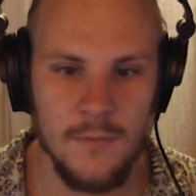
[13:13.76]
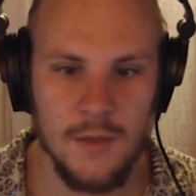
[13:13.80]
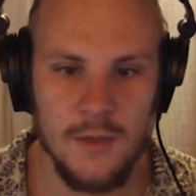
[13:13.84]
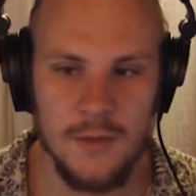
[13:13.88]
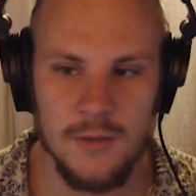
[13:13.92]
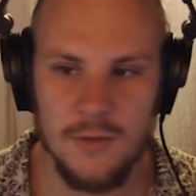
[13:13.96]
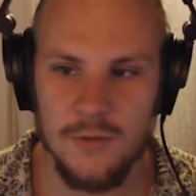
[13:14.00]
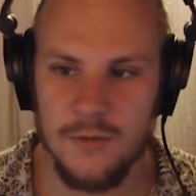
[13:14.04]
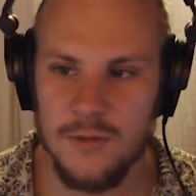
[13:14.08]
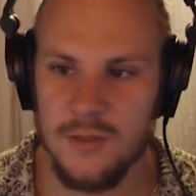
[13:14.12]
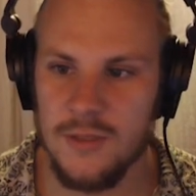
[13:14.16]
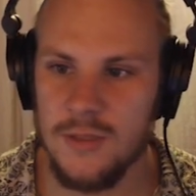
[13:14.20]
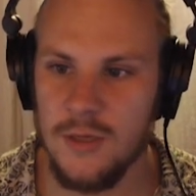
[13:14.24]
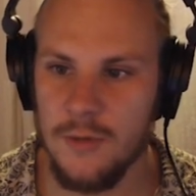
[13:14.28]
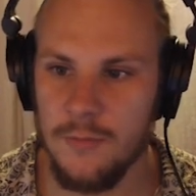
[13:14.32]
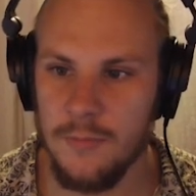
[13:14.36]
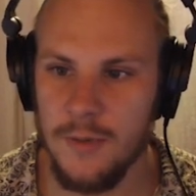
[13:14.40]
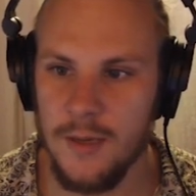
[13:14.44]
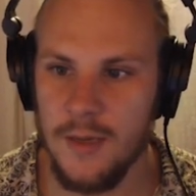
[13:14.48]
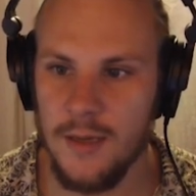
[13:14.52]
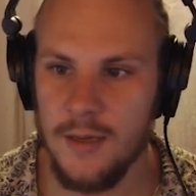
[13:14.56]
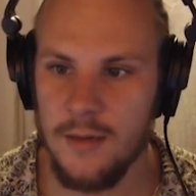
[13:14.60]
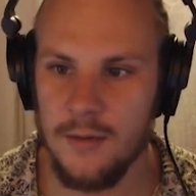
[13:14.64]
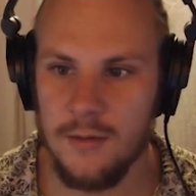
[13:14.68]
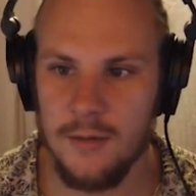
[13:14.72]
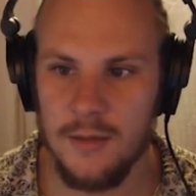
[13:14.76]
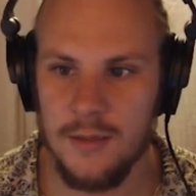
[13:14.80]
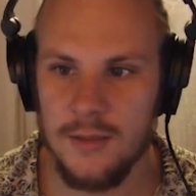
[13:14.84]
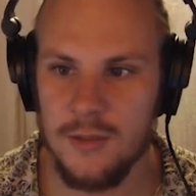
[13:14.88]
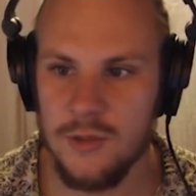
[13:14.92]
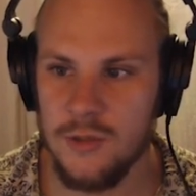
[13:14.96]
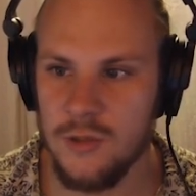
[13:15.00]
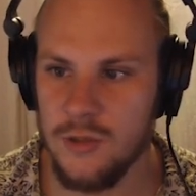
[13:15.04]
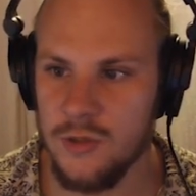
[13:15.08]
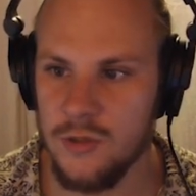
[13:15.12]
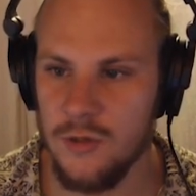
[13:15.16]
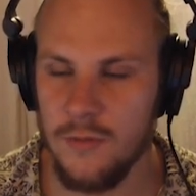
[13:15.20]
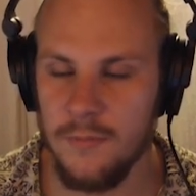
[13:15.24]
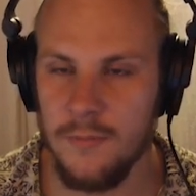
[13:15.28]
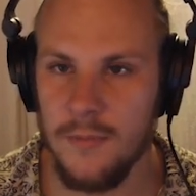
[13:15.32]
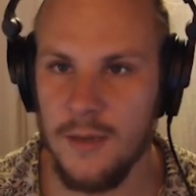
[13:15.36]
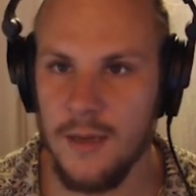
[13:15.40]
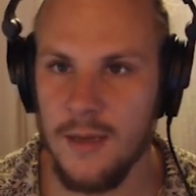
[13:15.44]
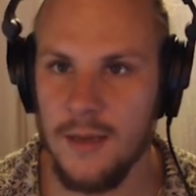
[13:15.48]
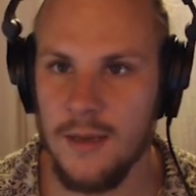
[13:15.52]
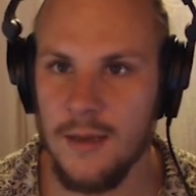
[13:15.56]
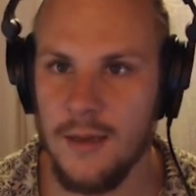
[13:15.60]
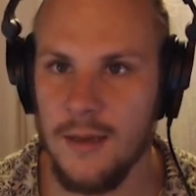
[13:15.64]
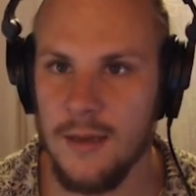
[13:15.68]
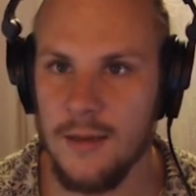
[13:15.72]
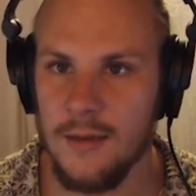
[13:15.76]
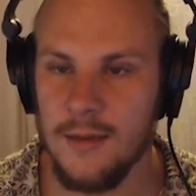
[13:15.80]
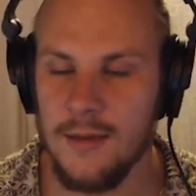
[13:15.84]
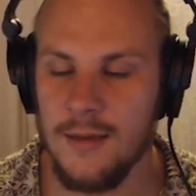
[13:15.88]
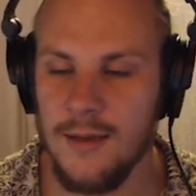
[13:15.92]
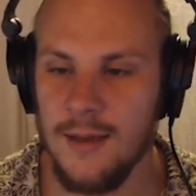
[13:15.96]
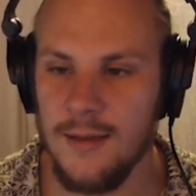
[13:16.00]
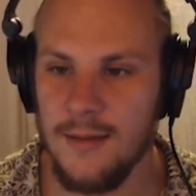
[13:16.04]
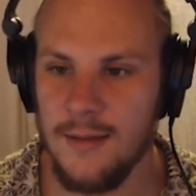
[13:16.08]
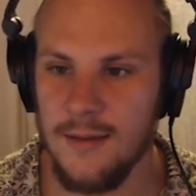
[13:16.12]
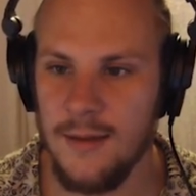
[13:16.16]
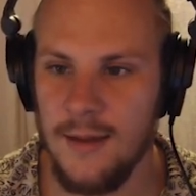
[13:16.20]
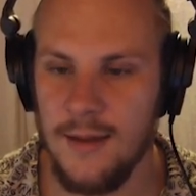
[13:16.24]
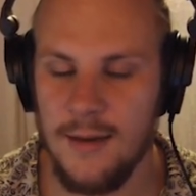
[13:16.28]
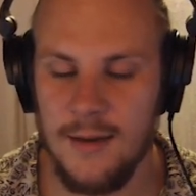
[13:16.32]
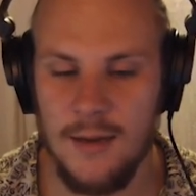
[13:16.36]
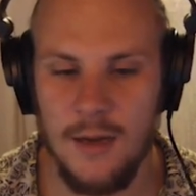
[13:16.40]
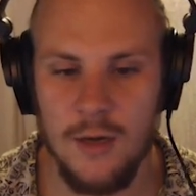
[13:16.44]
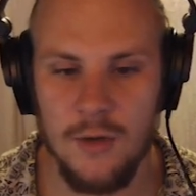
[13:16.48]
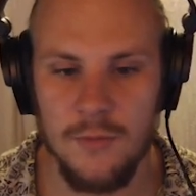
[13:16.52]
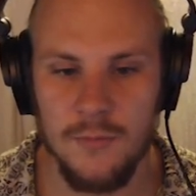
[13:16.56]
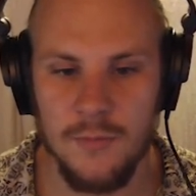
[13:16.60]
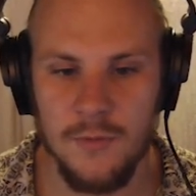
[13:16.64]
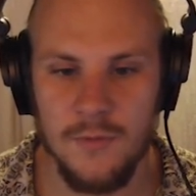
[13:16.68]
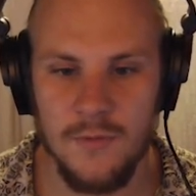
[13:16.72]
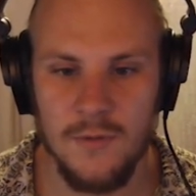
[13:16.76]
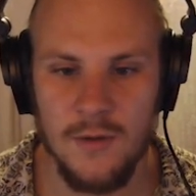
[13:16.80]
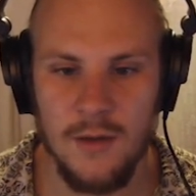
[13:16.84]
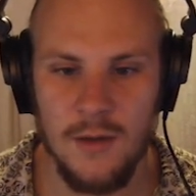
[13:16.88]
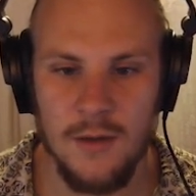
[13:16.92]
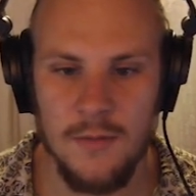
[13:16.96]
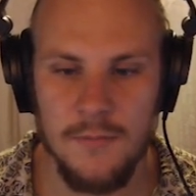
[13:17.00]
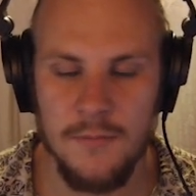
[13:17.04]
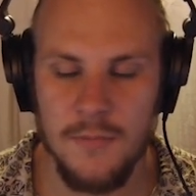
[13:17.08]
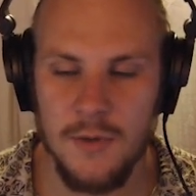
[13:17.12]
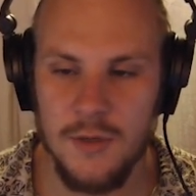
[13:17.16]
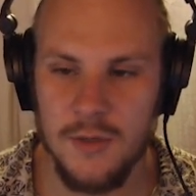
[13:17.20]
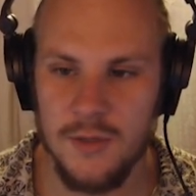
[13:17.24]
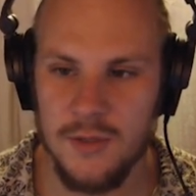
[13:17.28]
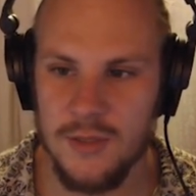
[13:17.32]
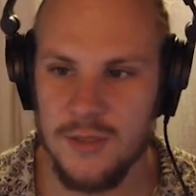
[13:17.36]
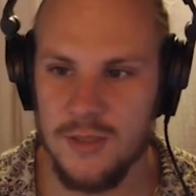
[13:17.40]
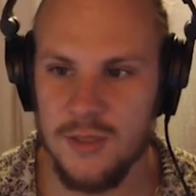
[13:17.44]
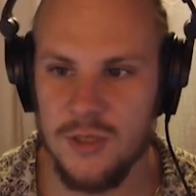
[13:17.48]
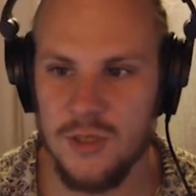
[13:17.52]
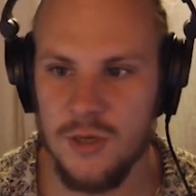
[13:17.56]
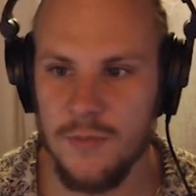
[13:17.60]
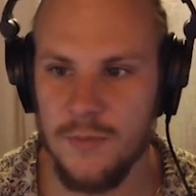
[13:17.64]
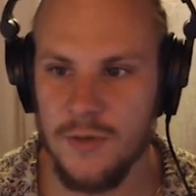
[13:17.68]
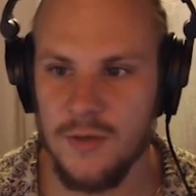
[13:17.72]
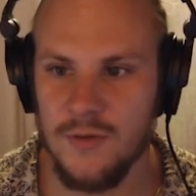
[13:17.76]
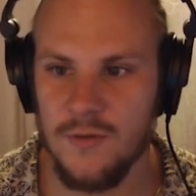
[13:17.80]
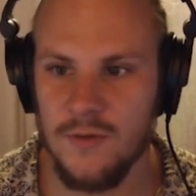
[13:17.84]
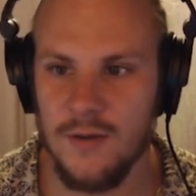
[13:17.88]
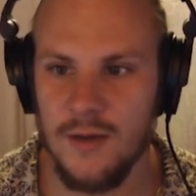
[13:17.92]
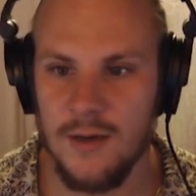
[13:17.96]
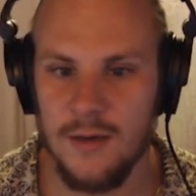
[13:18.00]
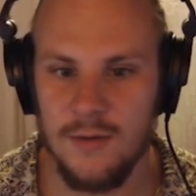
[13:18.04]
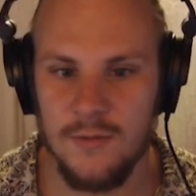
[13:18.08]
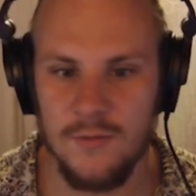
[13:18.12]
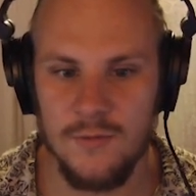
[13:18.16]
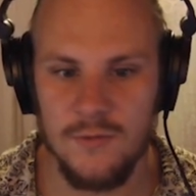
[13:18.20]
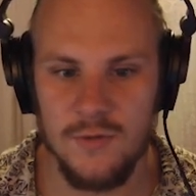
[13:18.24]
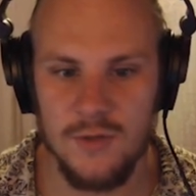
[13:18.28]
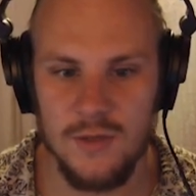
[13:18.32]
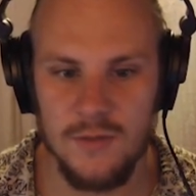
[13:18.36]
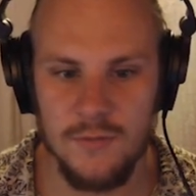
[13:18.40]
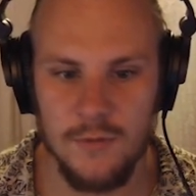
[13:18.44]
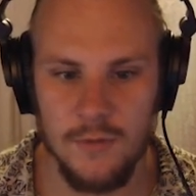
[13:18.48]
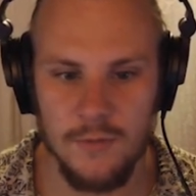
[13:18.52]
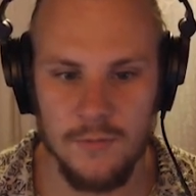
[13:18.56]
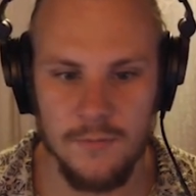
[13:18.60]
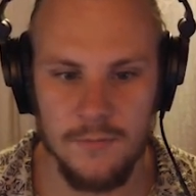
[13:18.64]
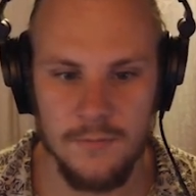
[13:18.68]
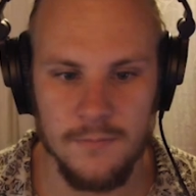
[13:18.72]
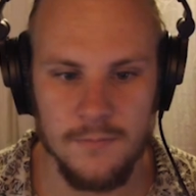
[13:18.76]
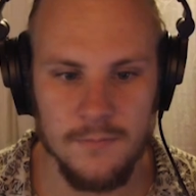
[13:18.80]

So it's still playing, it's just not getting any output because it's summing together to 0.